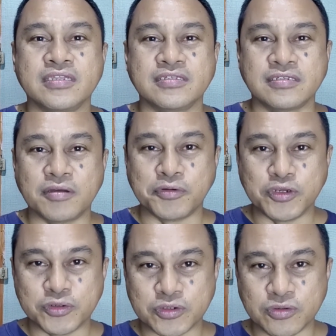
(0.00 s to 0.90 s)
so you
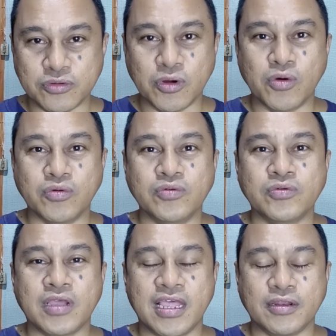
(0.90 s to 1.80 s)
should know,
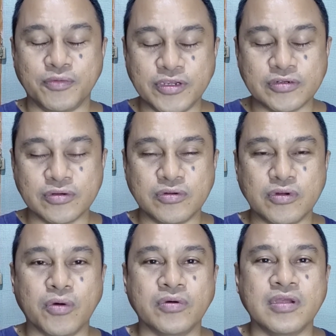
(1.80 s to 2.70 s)
and we should
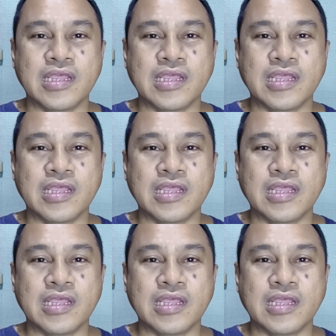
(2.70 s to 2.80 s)
know,